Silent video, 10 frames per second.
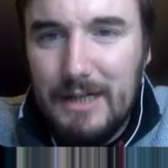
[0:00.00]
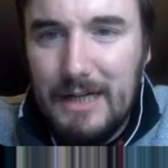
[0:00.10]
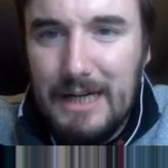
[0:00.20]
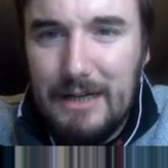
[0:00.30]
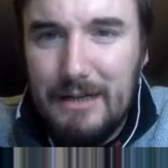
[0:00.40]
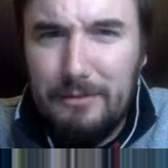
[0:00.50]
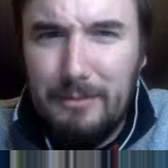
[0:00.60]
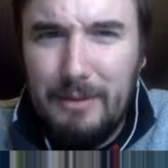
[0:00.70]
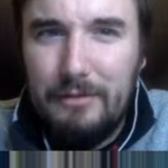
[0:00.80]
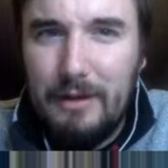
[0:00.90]
kind of doesn't
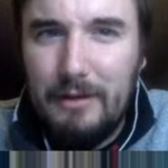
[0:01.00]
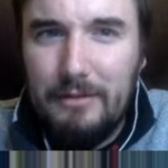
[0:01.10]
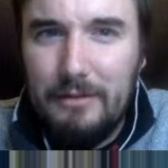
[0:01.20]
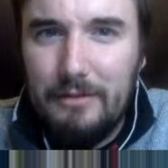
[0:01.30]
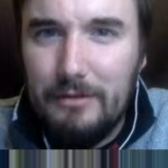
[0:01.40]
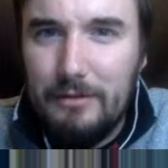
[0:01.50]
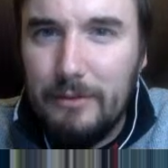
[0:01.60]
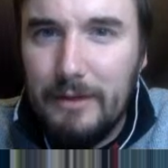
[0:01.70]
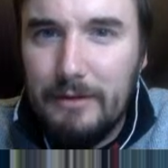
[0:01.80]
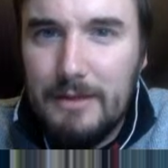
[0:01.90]
make sense and is a little
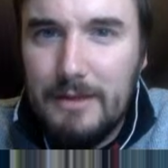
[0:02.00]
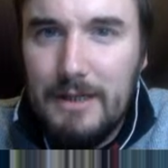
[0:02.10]
weird.